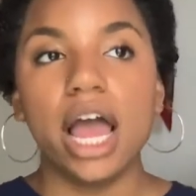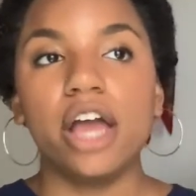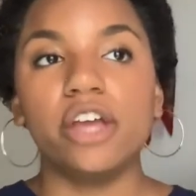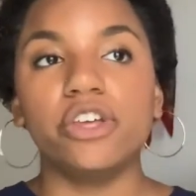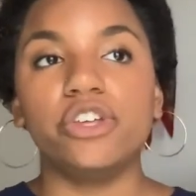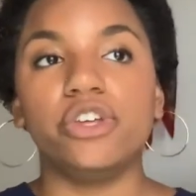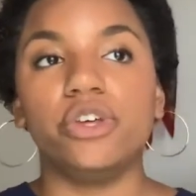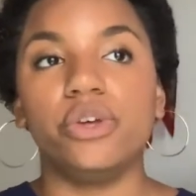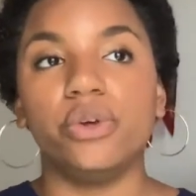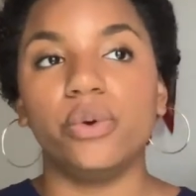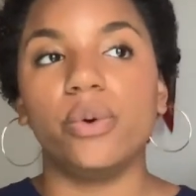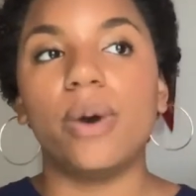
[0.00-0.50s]

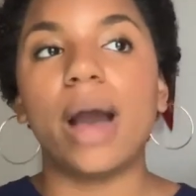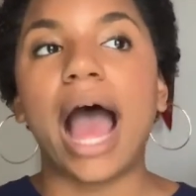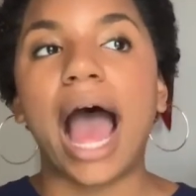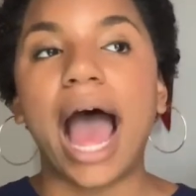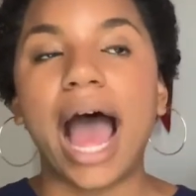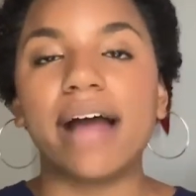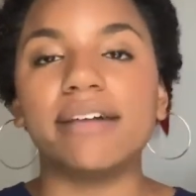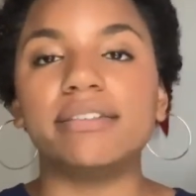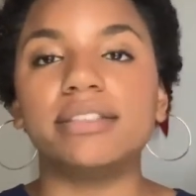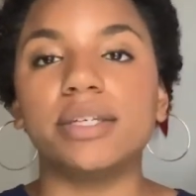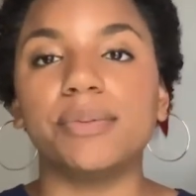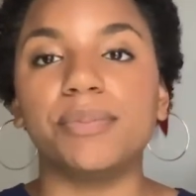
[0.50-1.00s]
You
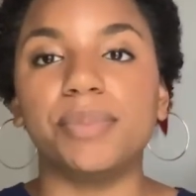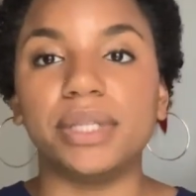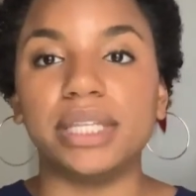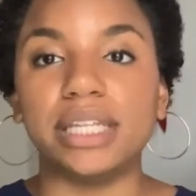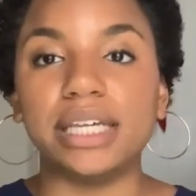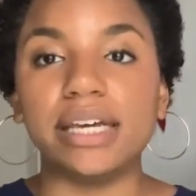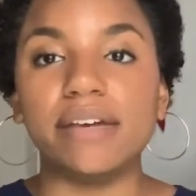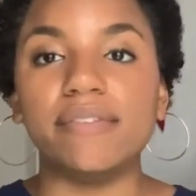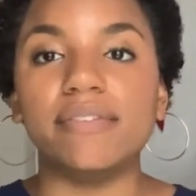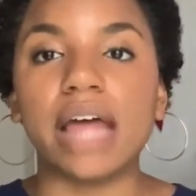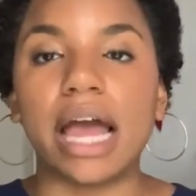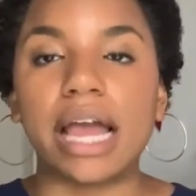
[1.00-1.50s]
have to
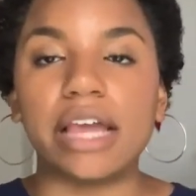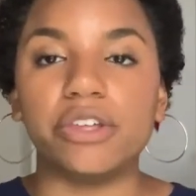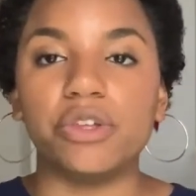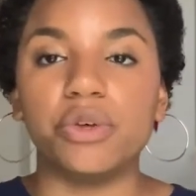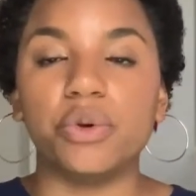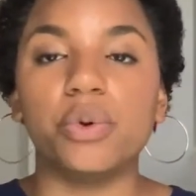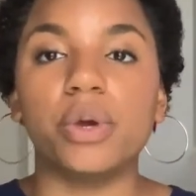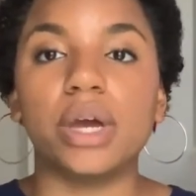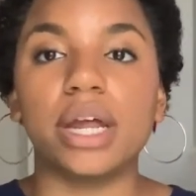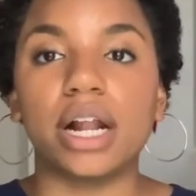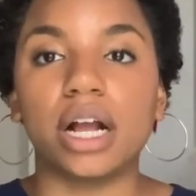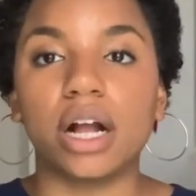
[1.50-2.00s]
believe that
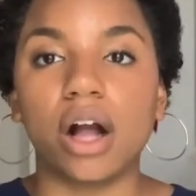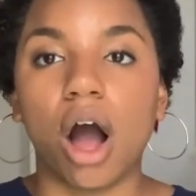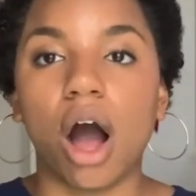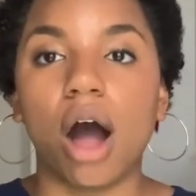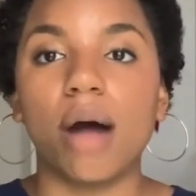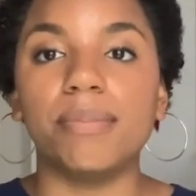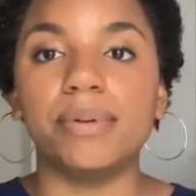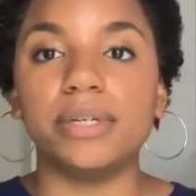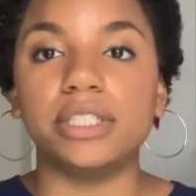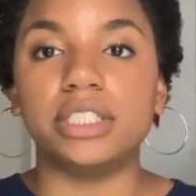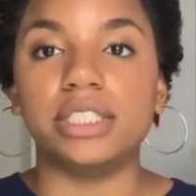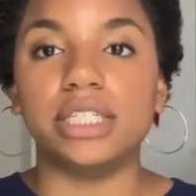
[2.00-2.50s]
you can
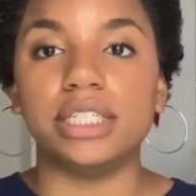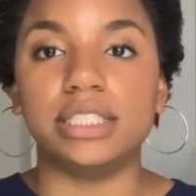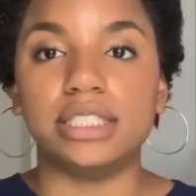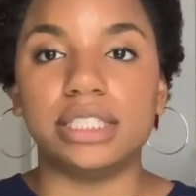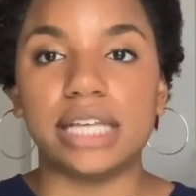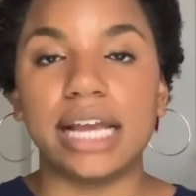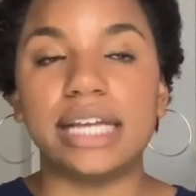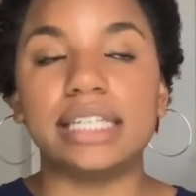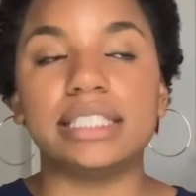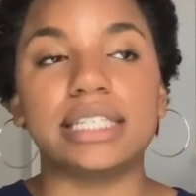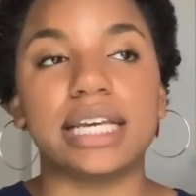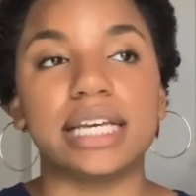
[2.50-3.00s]
accomplish these
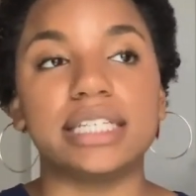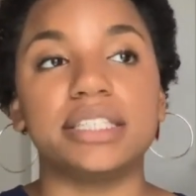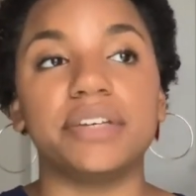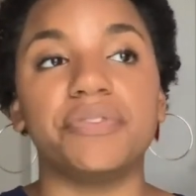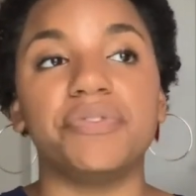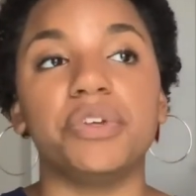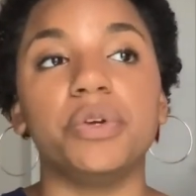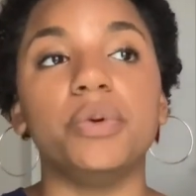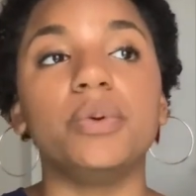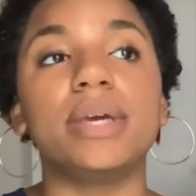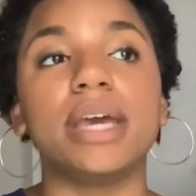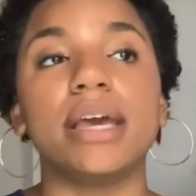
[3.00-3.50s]
things, because if
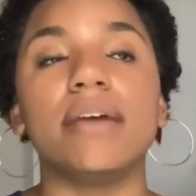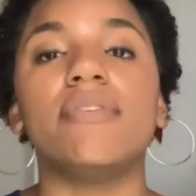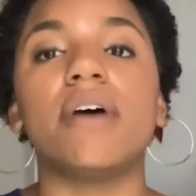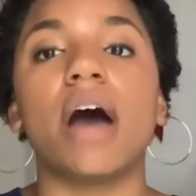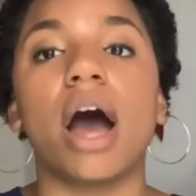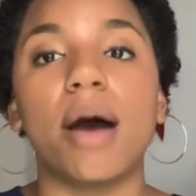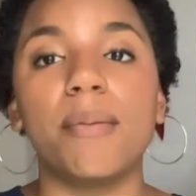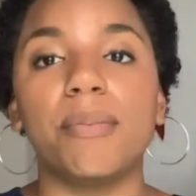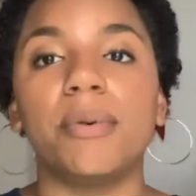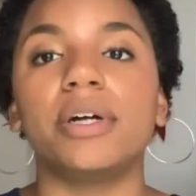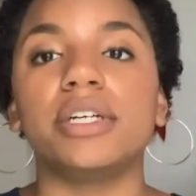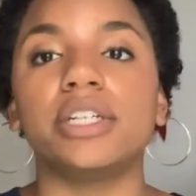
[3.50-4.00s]
you give
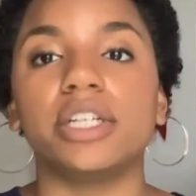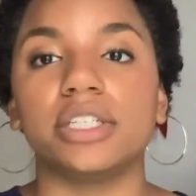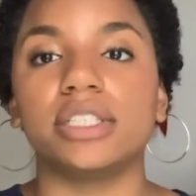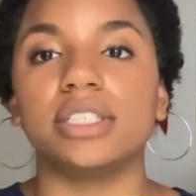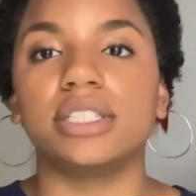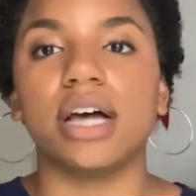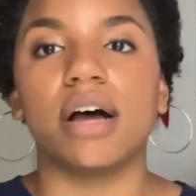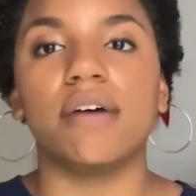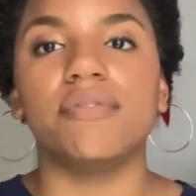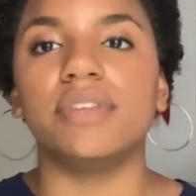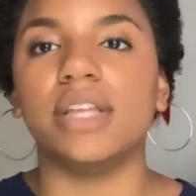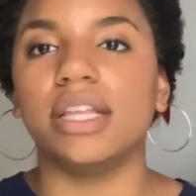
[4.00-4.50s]
up on
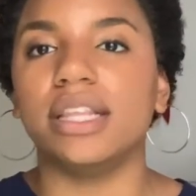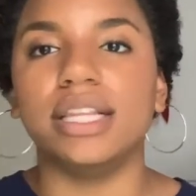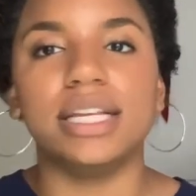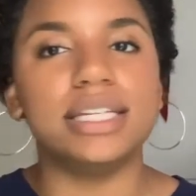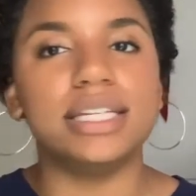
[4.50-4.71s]
yourself, then